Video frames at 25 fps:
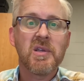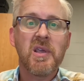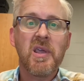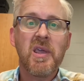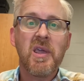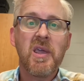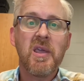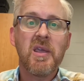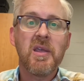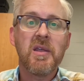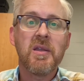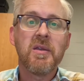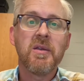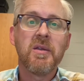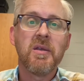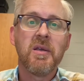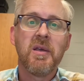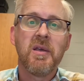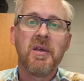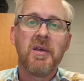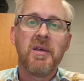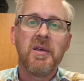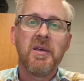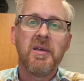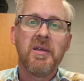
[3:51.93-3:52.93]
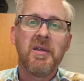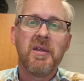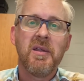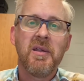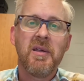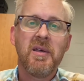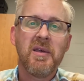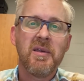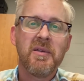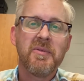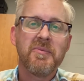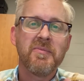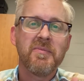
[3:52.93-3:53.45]
And
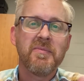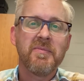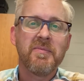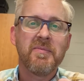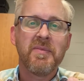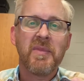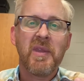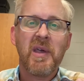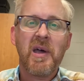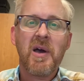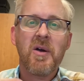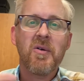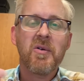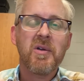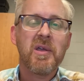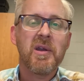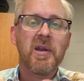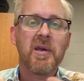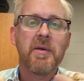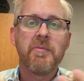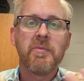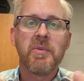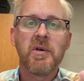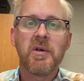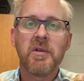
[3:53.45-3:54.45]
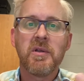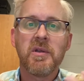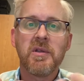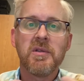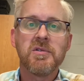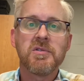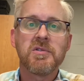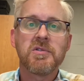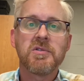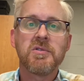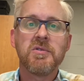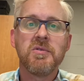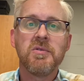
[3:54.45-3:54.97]
how can I build in
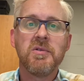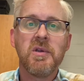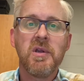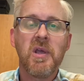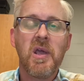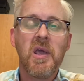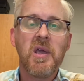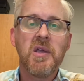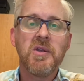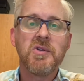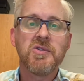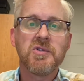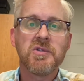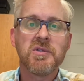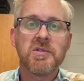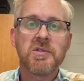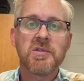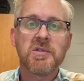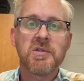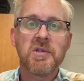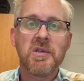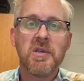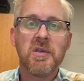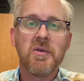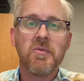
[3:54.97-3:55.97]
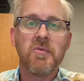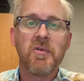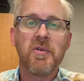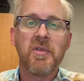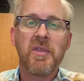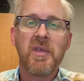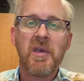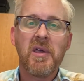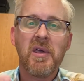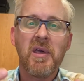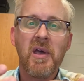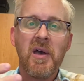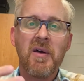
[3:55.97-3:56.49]
student agency where
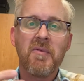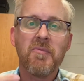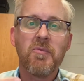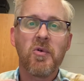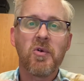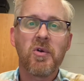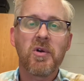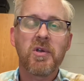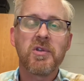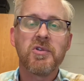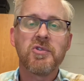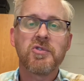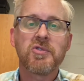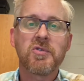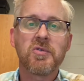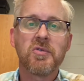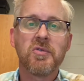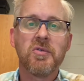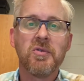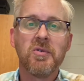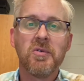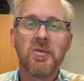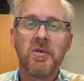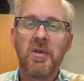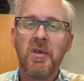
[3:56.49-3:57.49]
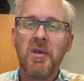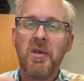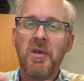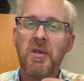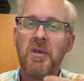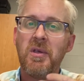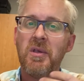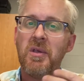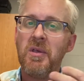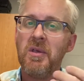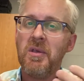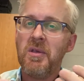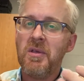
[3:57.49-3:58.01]
they have more control
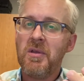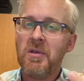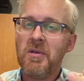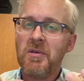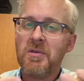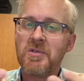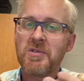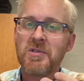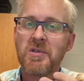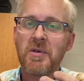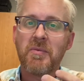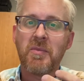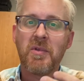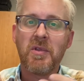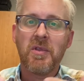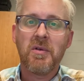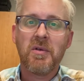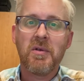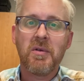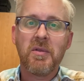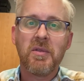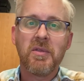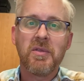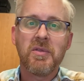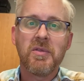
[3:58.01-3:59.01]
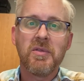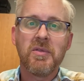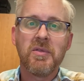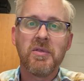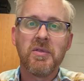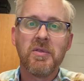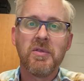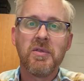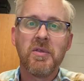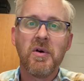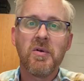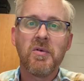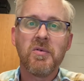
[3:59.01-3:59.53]
in some of
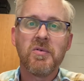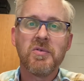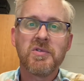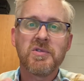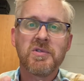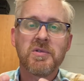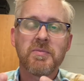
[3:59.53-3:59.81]
those